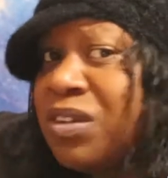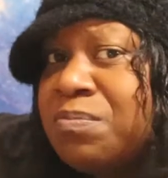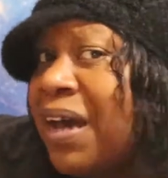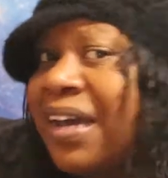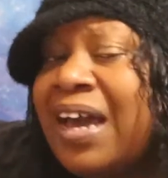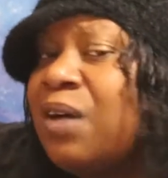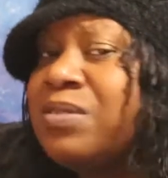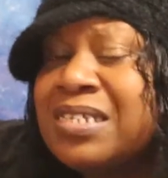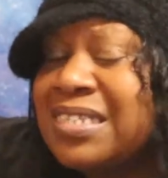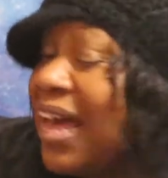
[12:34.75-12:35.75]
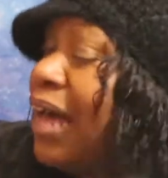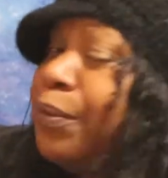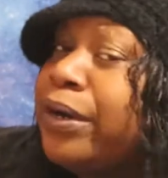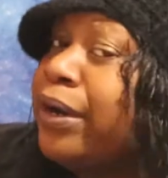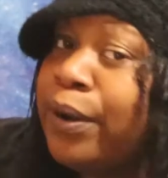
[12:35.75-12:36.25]
buying houses. I
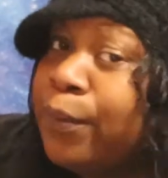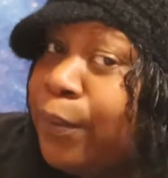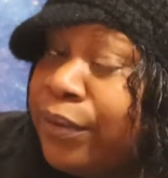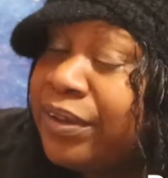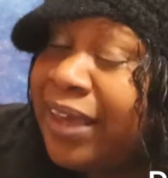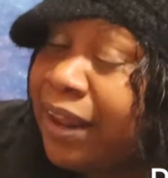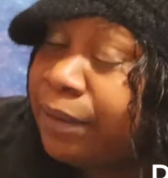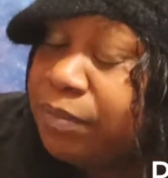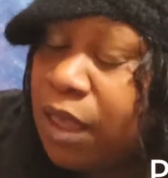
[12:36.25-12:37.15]
wouldn't know yet.